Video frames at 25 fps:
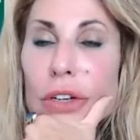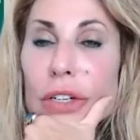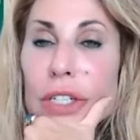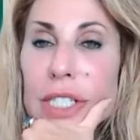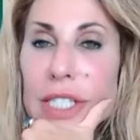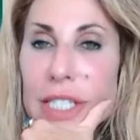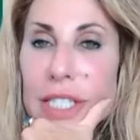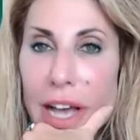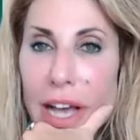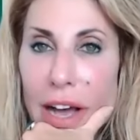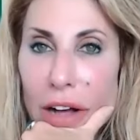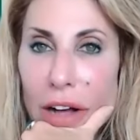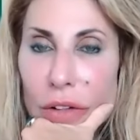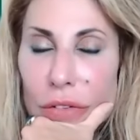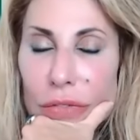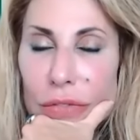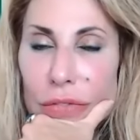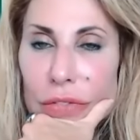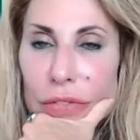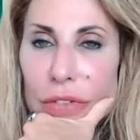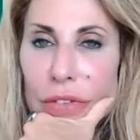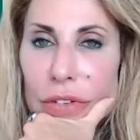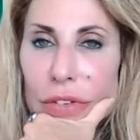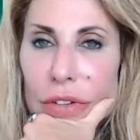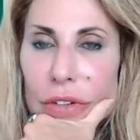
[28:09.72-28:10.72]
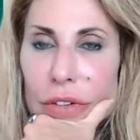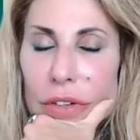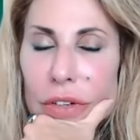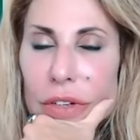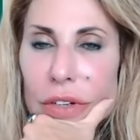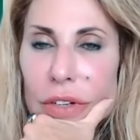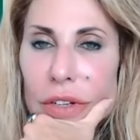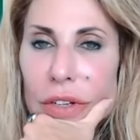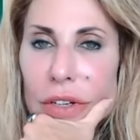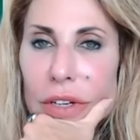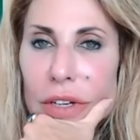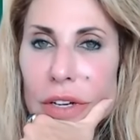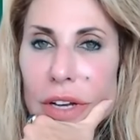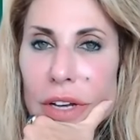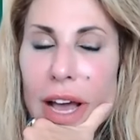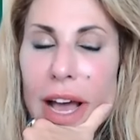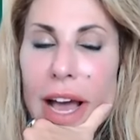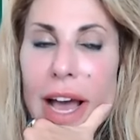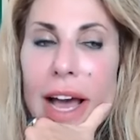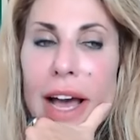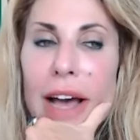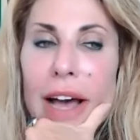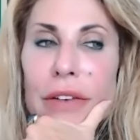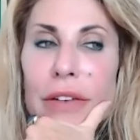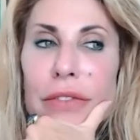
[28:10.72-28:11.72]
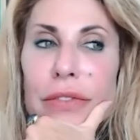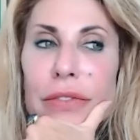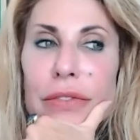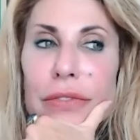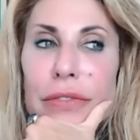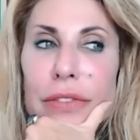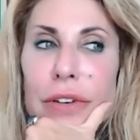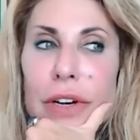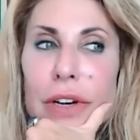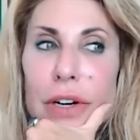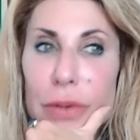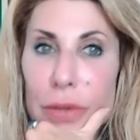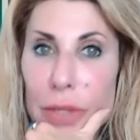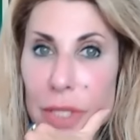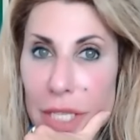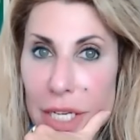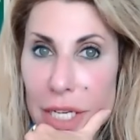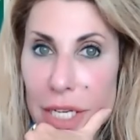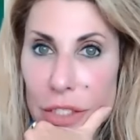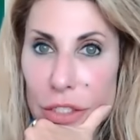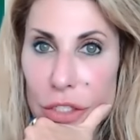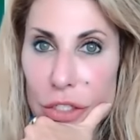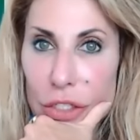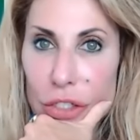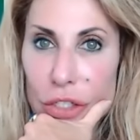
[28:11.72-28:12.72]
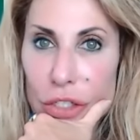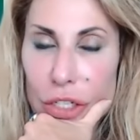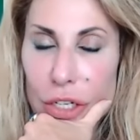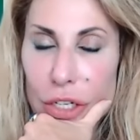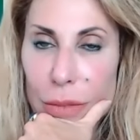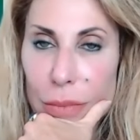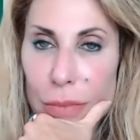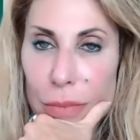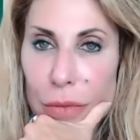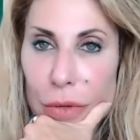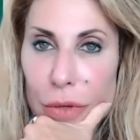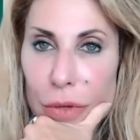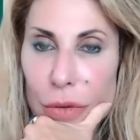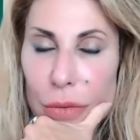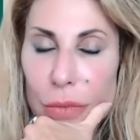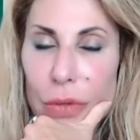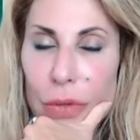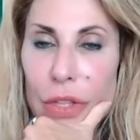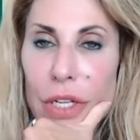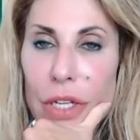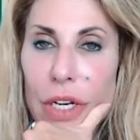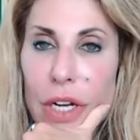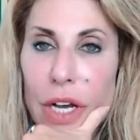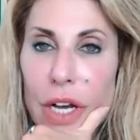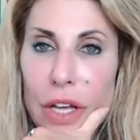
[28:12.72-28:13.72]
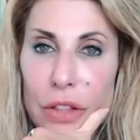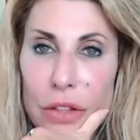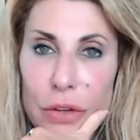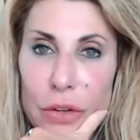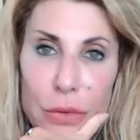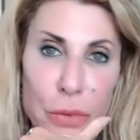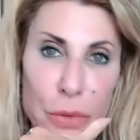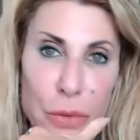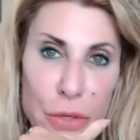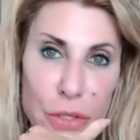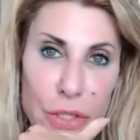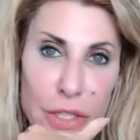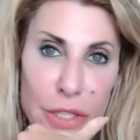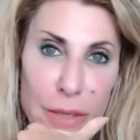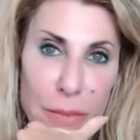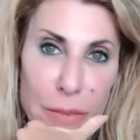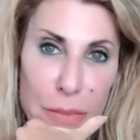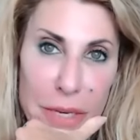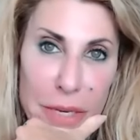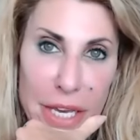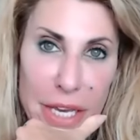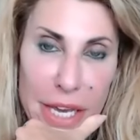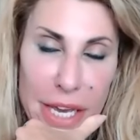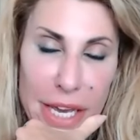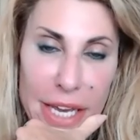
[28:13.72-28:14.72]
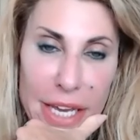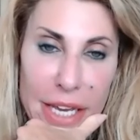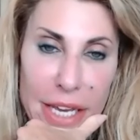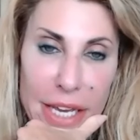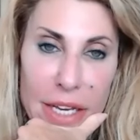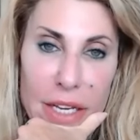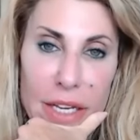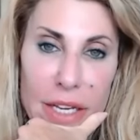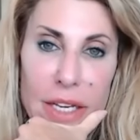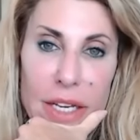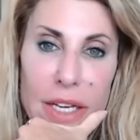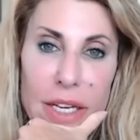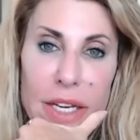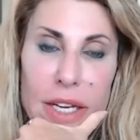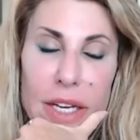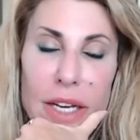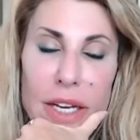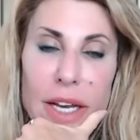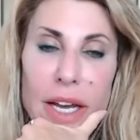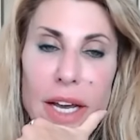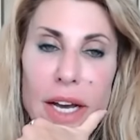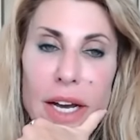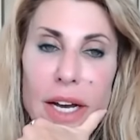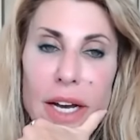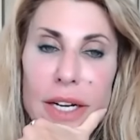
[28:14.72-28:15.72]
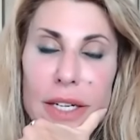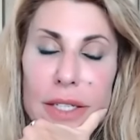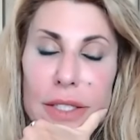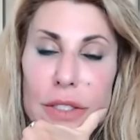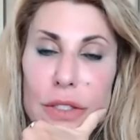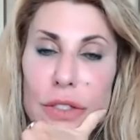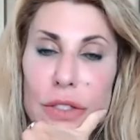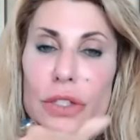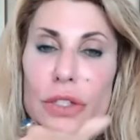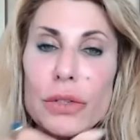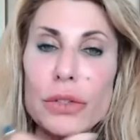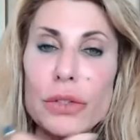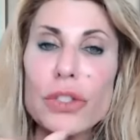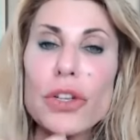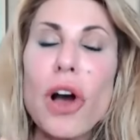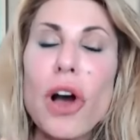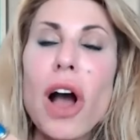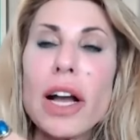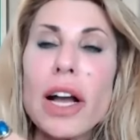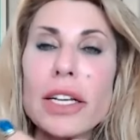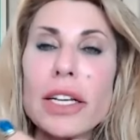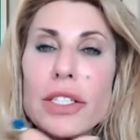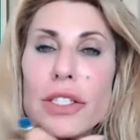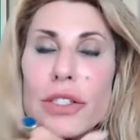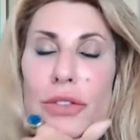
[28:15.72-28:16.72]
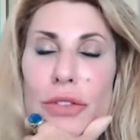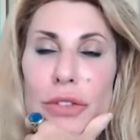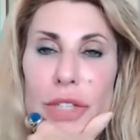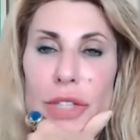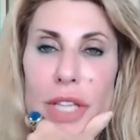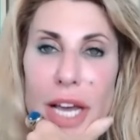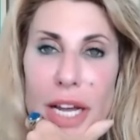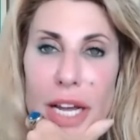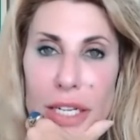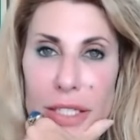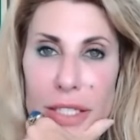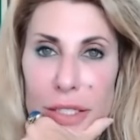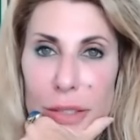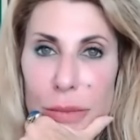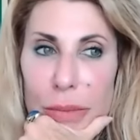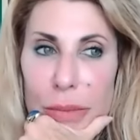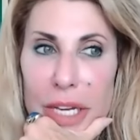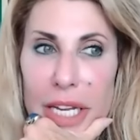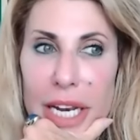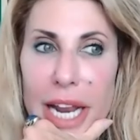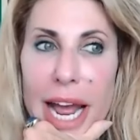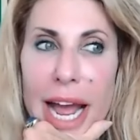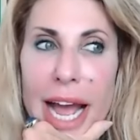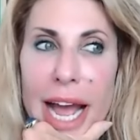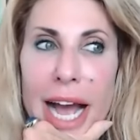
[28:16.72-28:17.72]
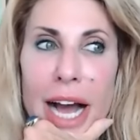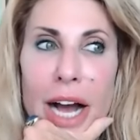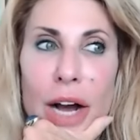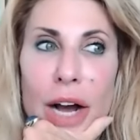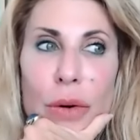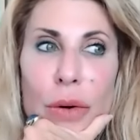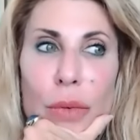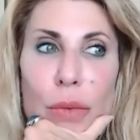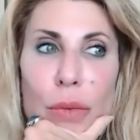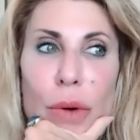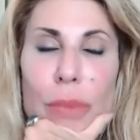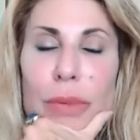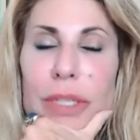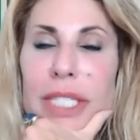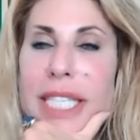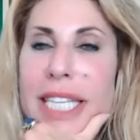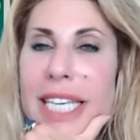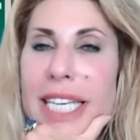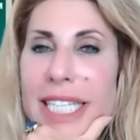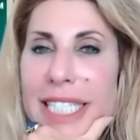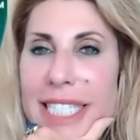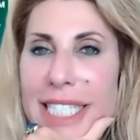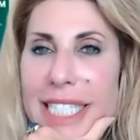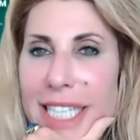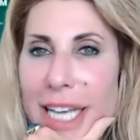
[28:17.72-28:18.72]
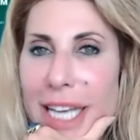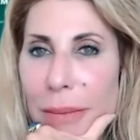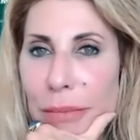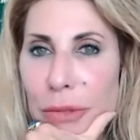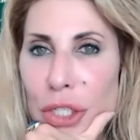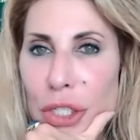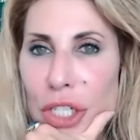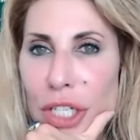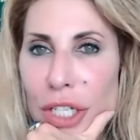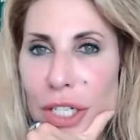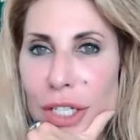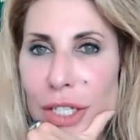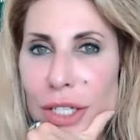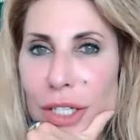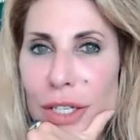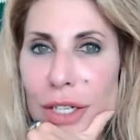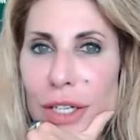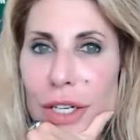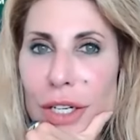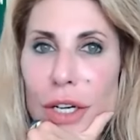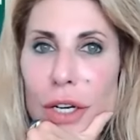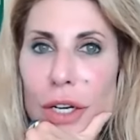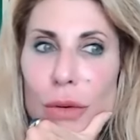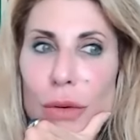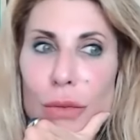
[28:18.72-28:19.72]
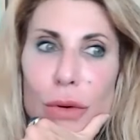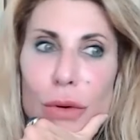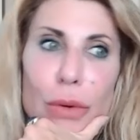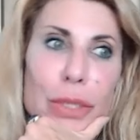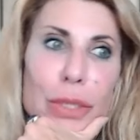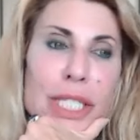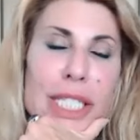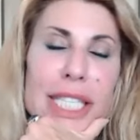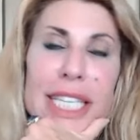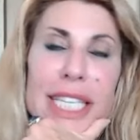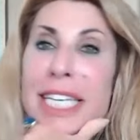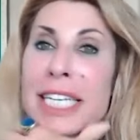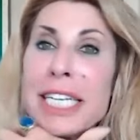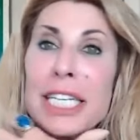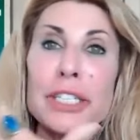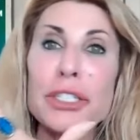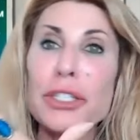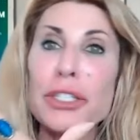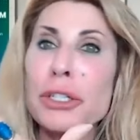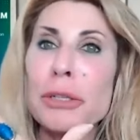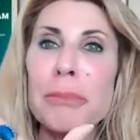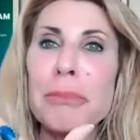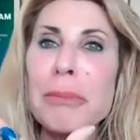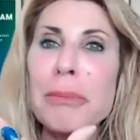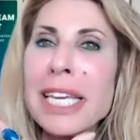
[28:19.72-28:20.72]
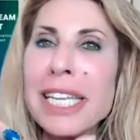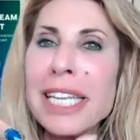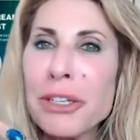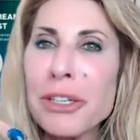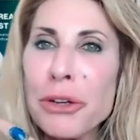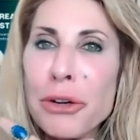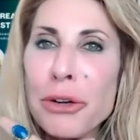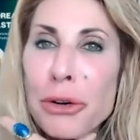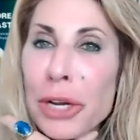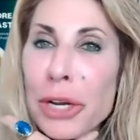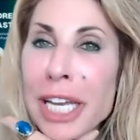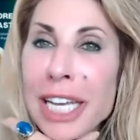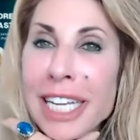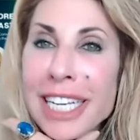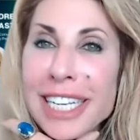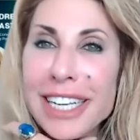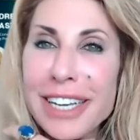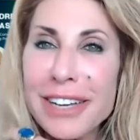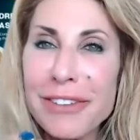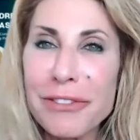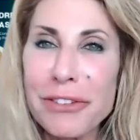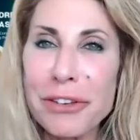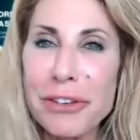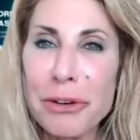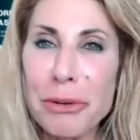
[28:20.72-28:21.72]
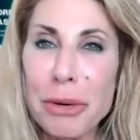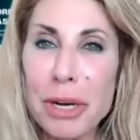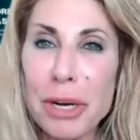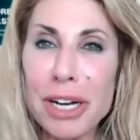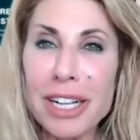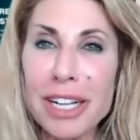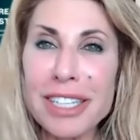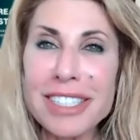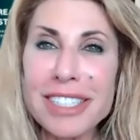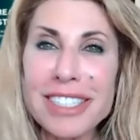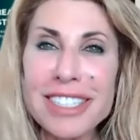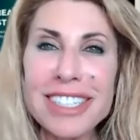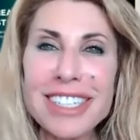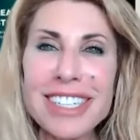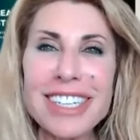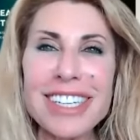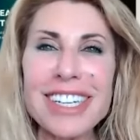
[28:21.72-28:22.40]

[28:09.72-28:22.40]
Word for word: yourself have a relationship with an otherworldly being. Uh, so talk us through that a little bit. How? What was the inception? What was the initial meet and greet, if you will?